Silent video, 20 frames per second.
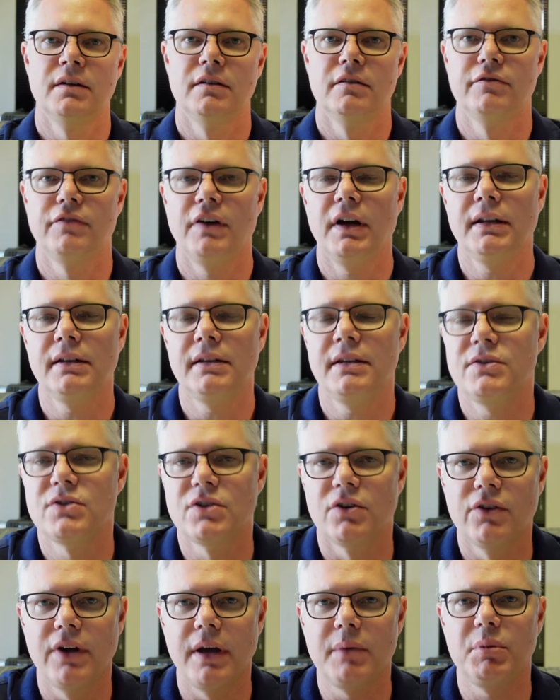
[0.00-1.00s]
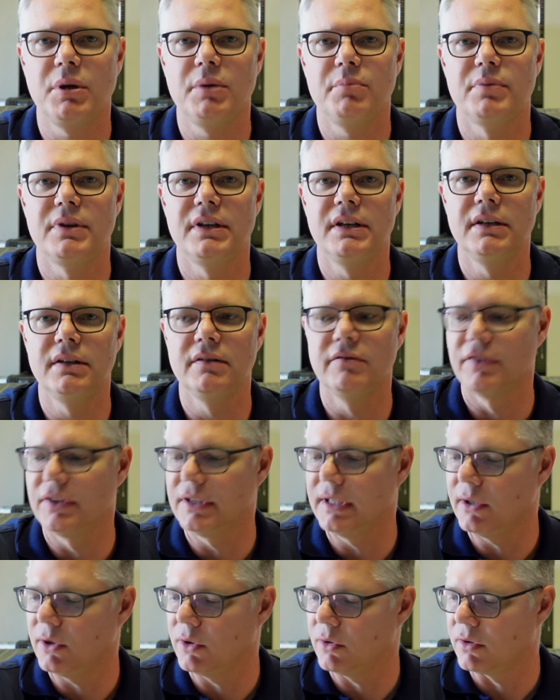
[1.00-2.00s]
Finally, to wrap up the
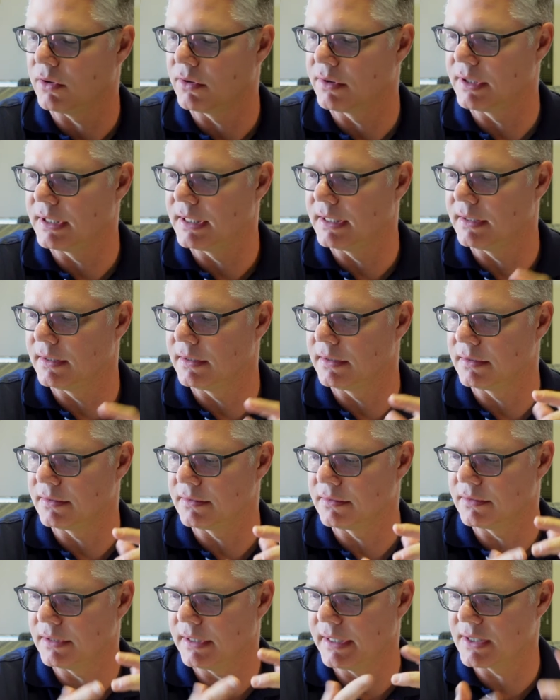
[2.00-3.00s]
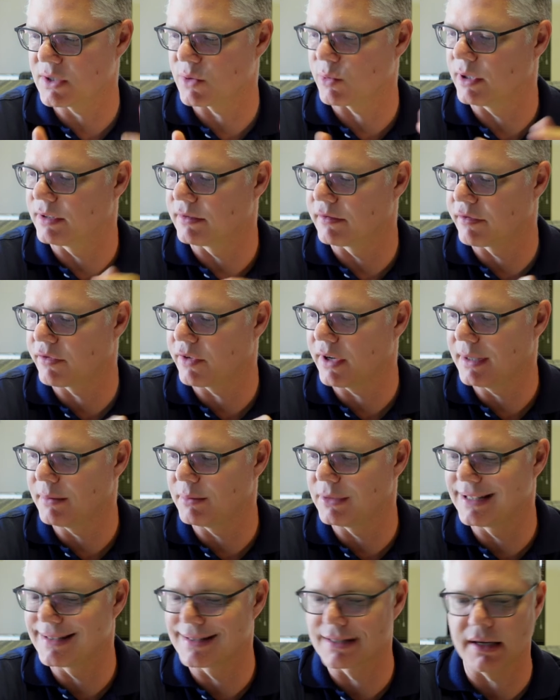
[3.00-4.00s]
video on the S1
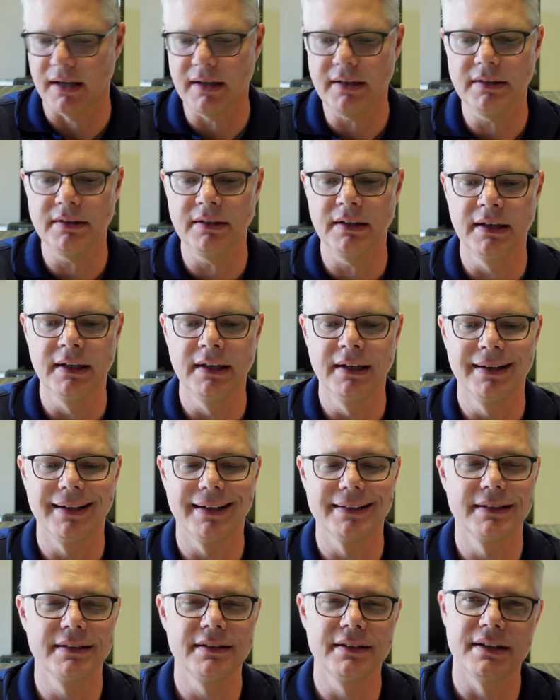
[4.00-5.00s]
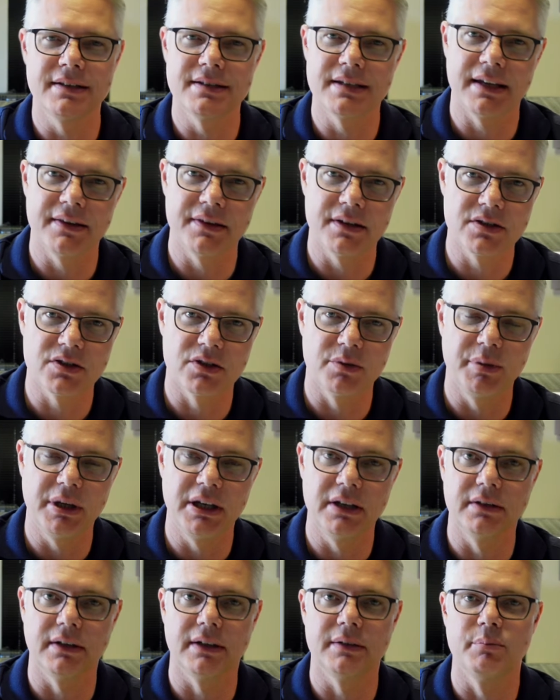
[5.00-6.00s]
frame design, I didn't intend this to be
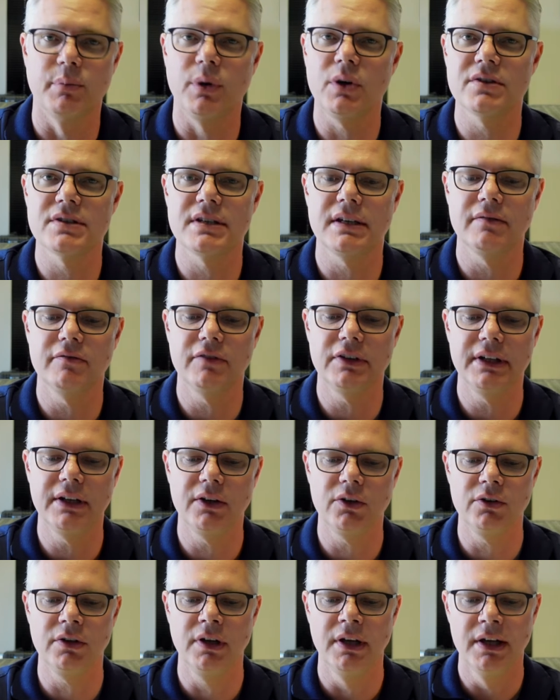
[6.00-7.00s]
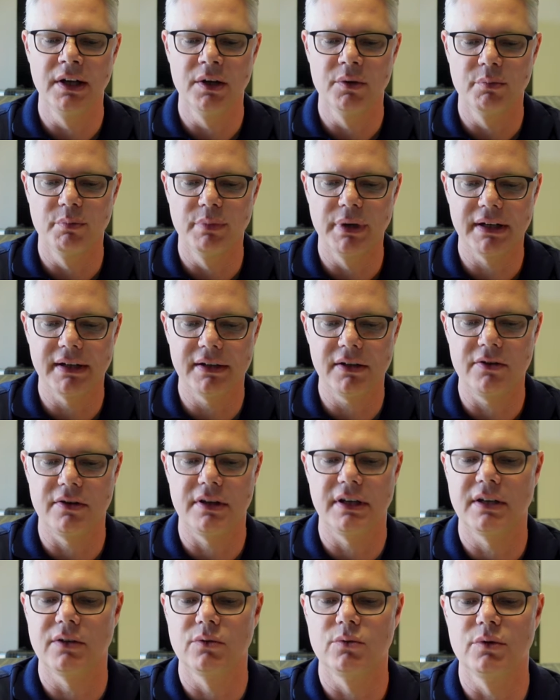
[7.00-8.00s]
an unboxing video, but I don't
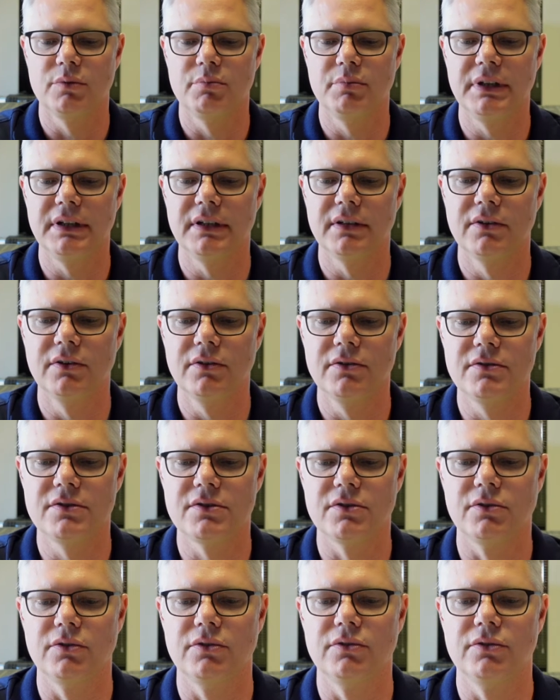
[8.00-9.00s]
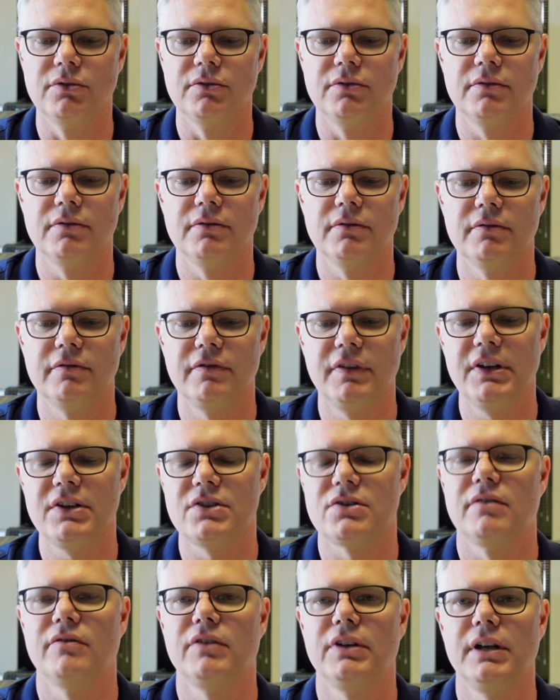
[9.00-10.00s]
think it would be good to
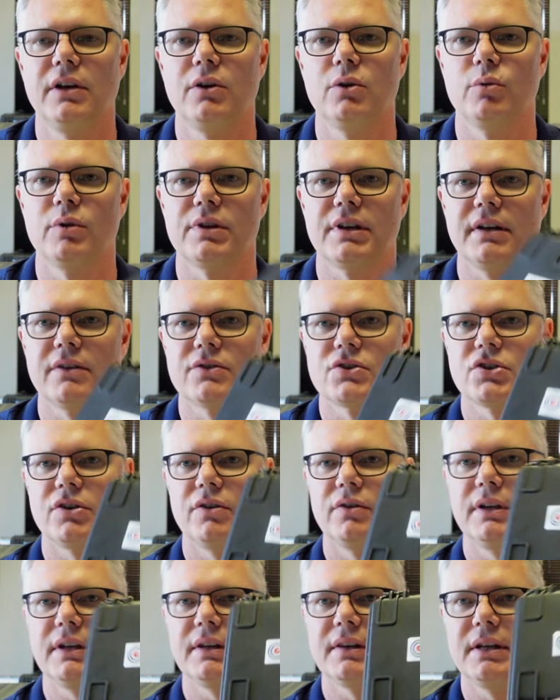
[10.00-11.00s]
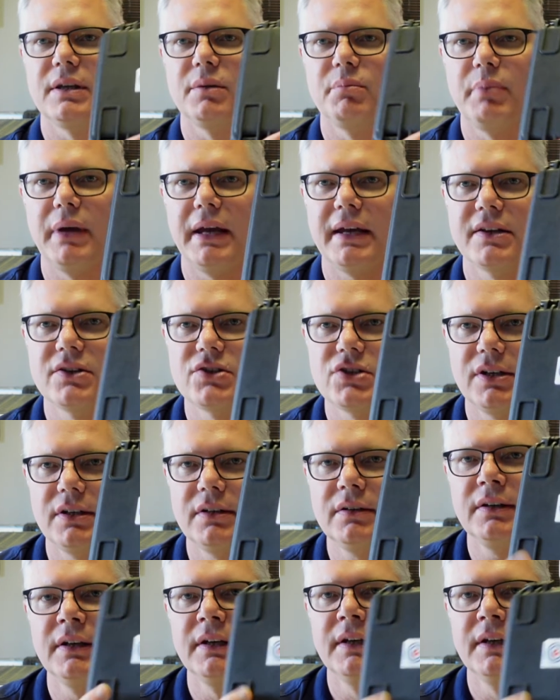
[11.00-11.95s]
finish the video without showing the packaging